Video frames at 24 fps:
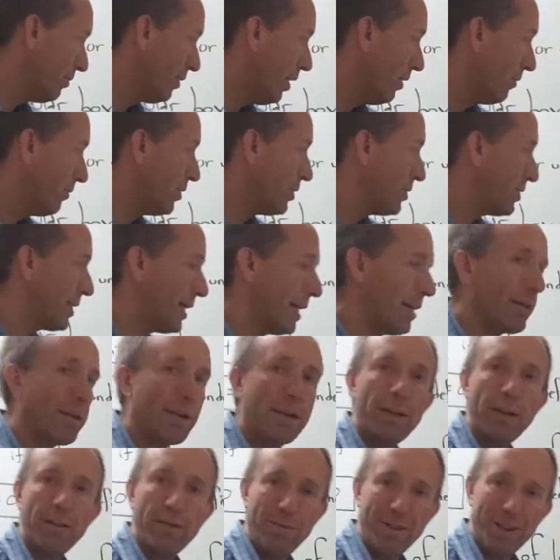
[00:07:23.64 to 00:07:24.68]
of this
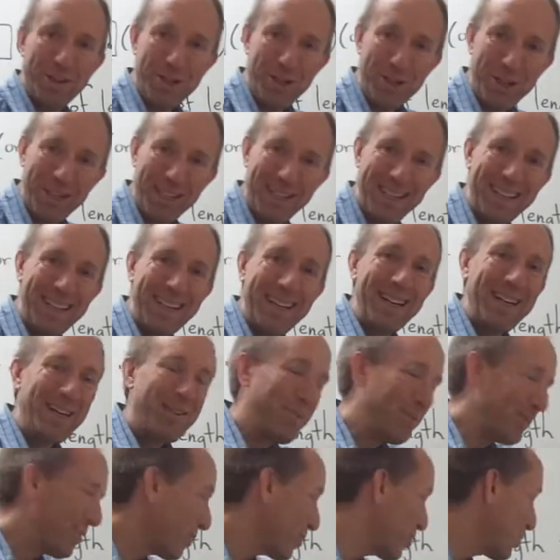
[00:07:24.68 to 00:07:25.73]
area function
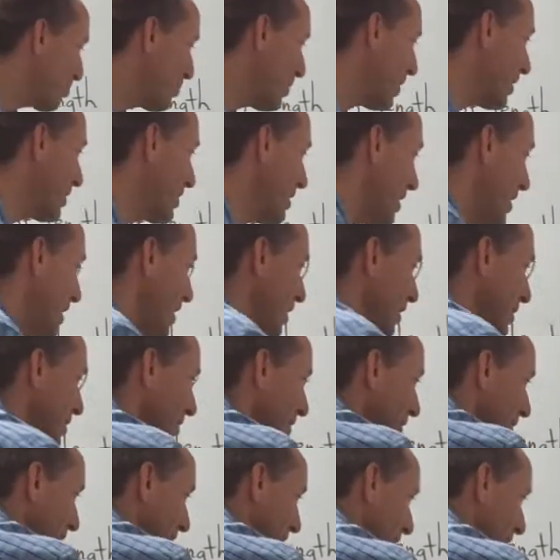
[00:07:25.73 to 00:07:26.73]
with respect to x. Let's